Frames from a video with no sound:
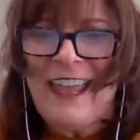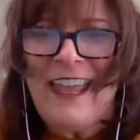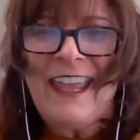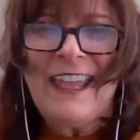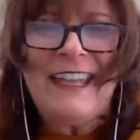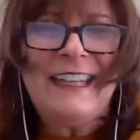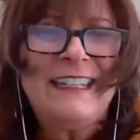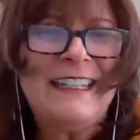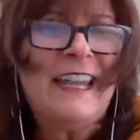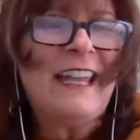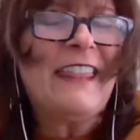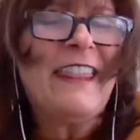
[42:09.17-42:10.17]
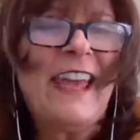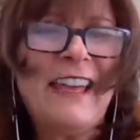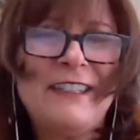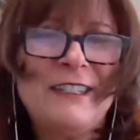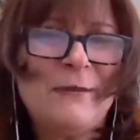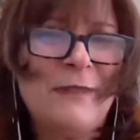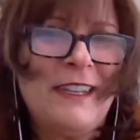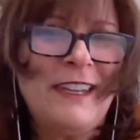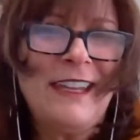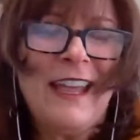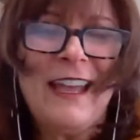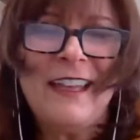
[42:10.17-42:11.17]
And that to
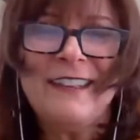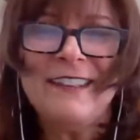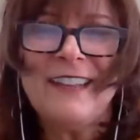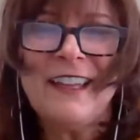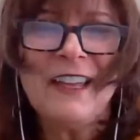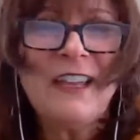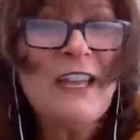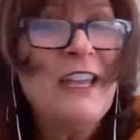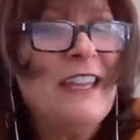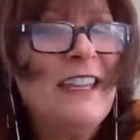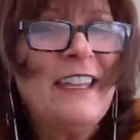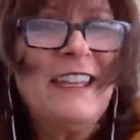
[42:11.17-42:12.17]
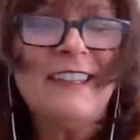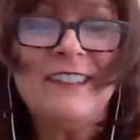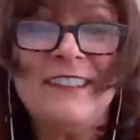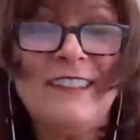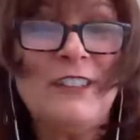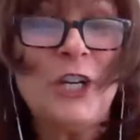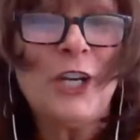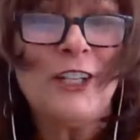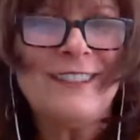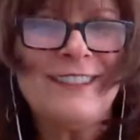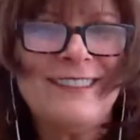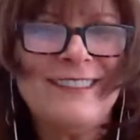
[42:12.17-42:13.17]
me is a
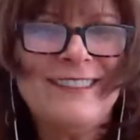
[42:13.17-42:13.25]
start.